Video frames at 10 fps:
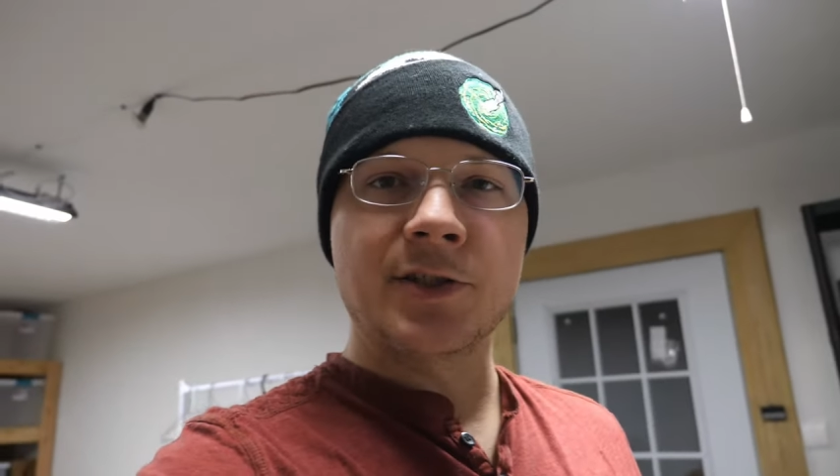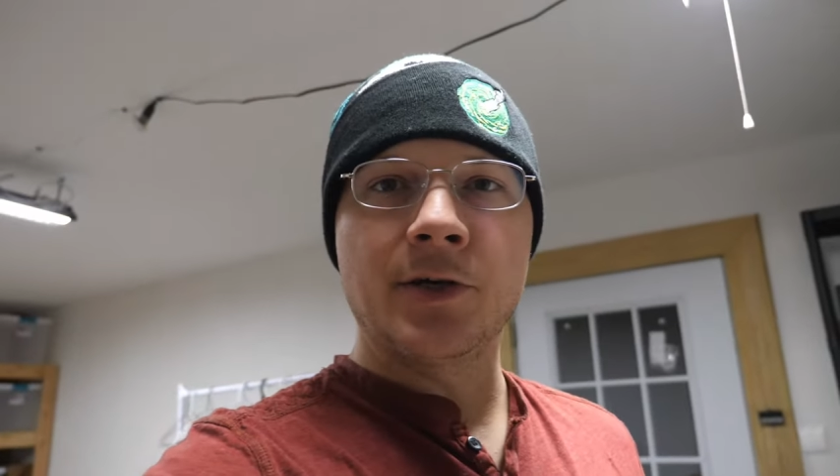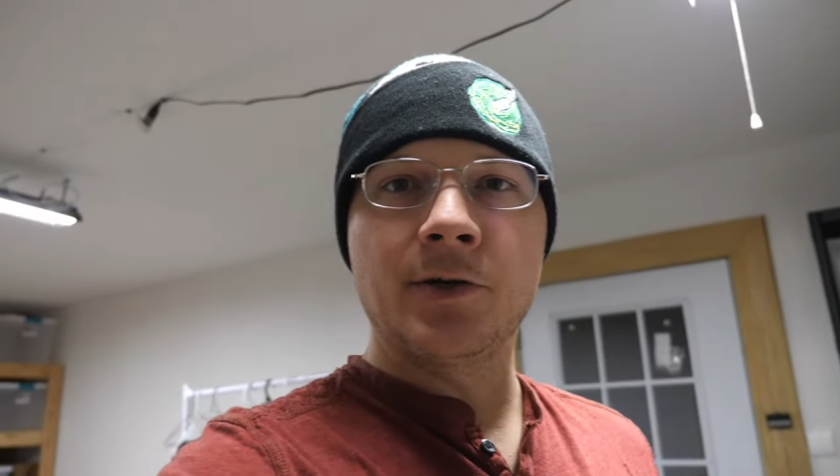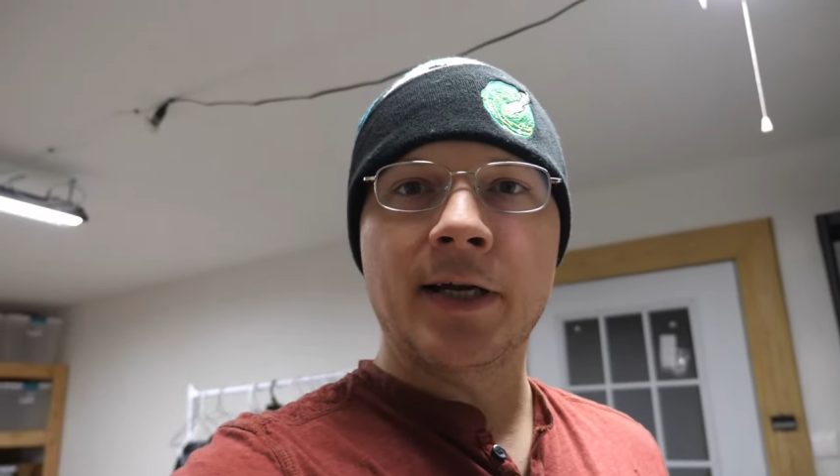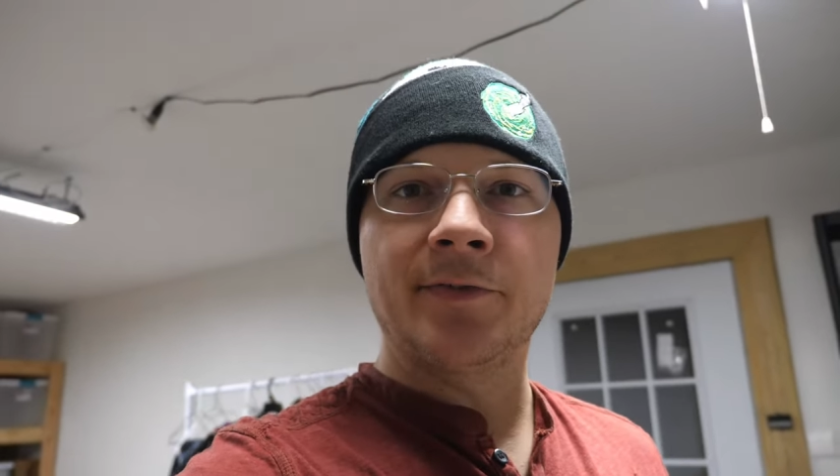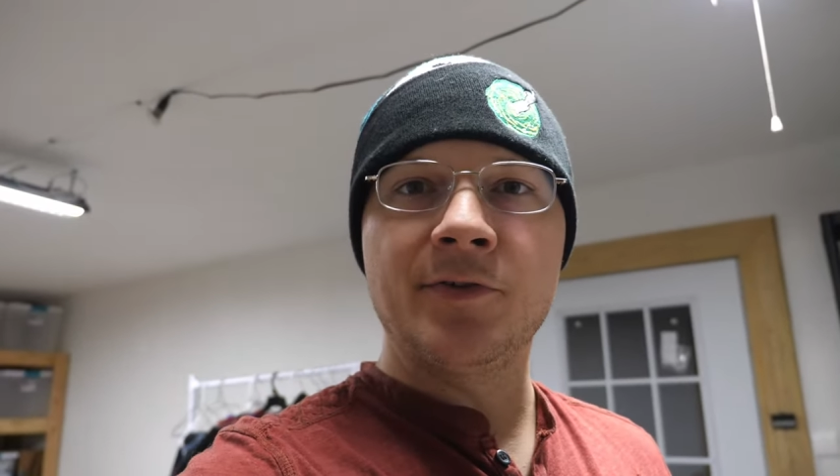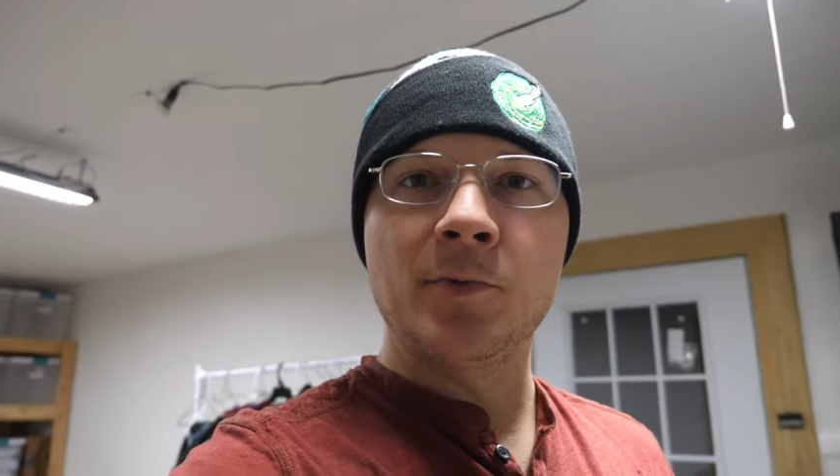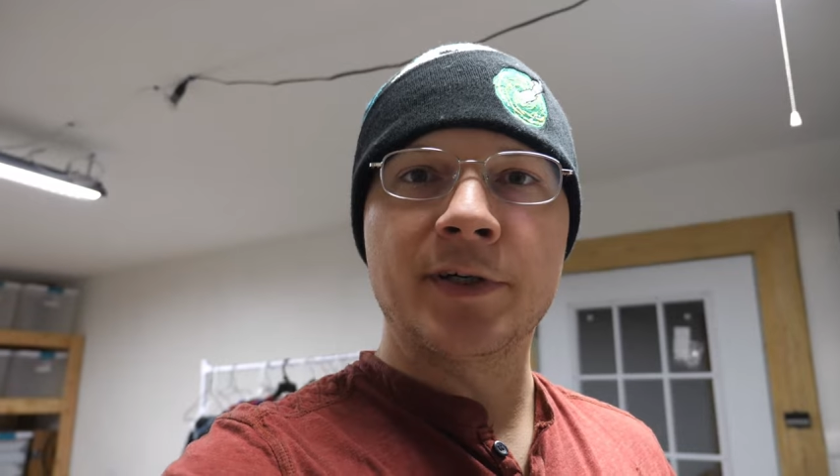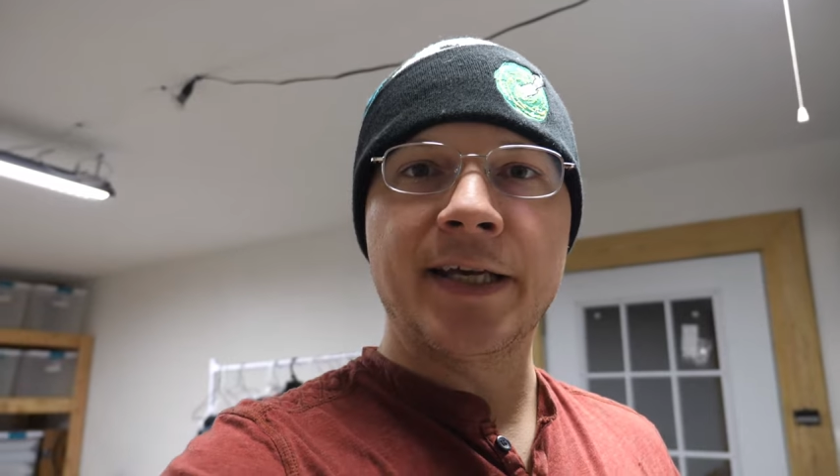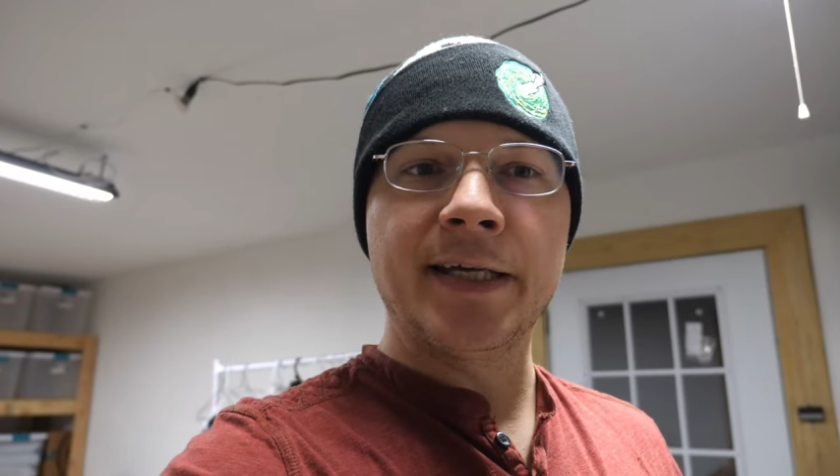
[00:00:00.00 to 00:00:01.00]
so got a few
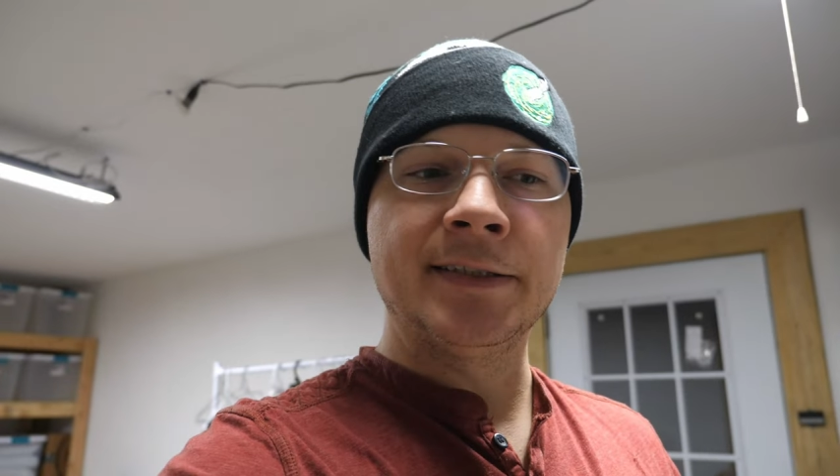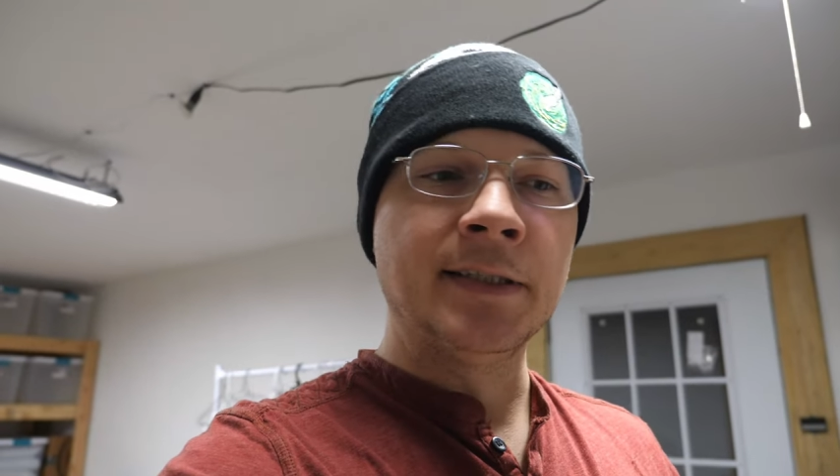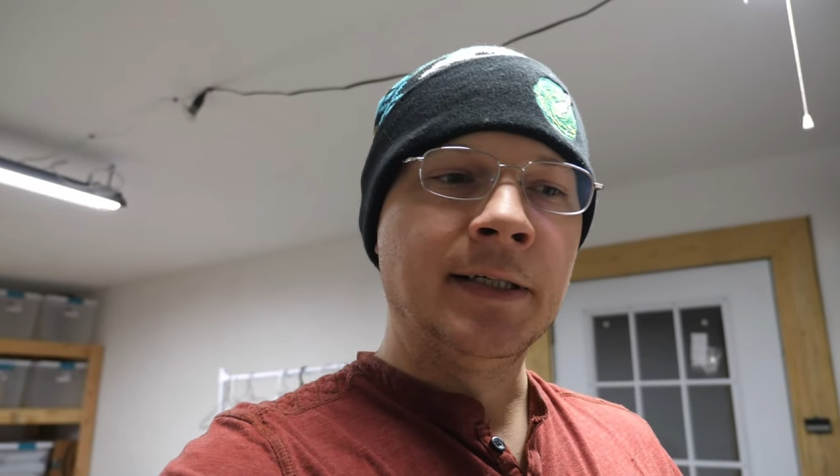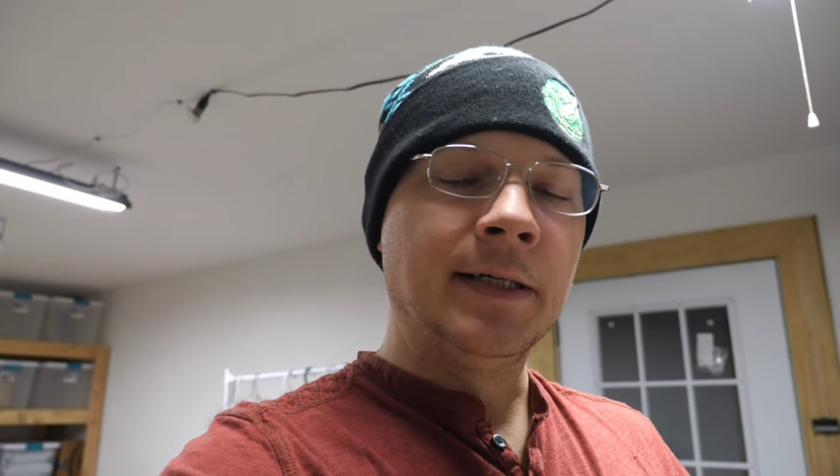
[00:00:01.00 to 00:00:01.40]
more days